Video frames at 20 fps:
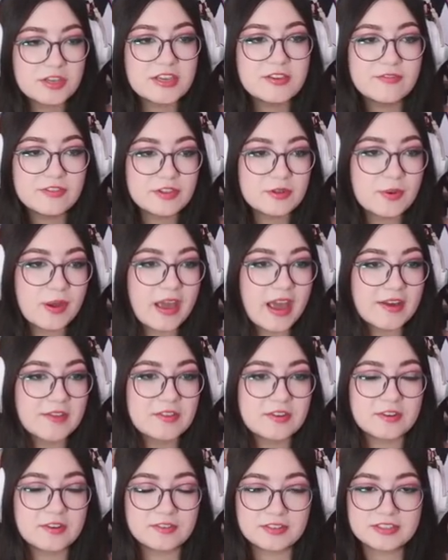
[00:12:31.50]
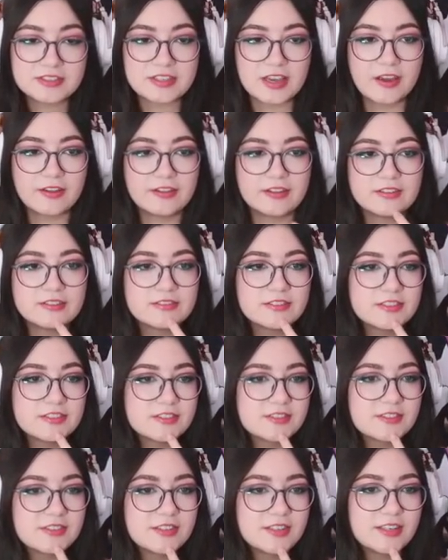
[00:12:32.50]
Even though I had that on this island.
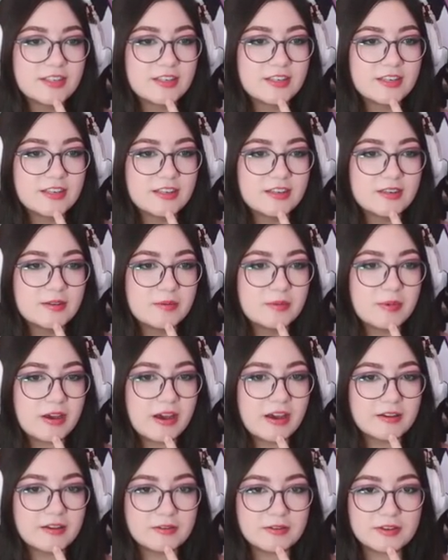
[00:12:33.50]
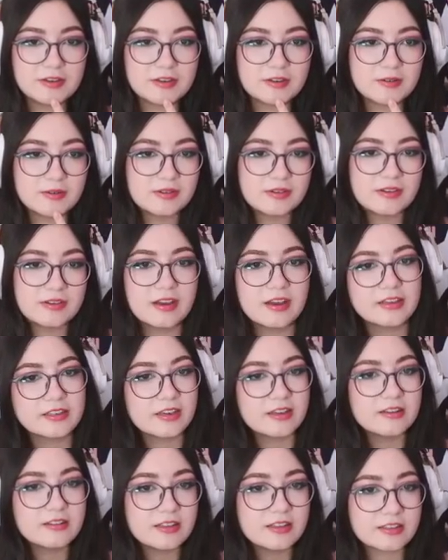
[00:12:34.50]
But I don't know. I
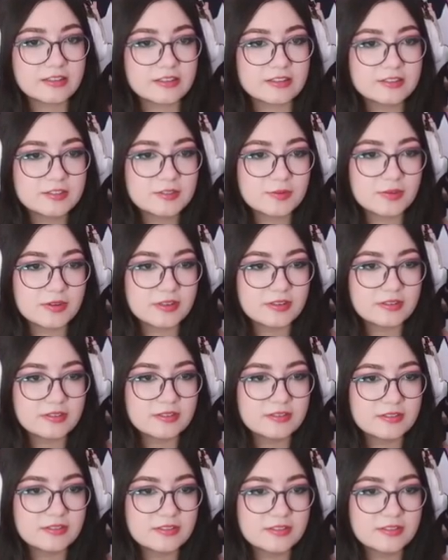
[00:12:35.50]
kind of like this one.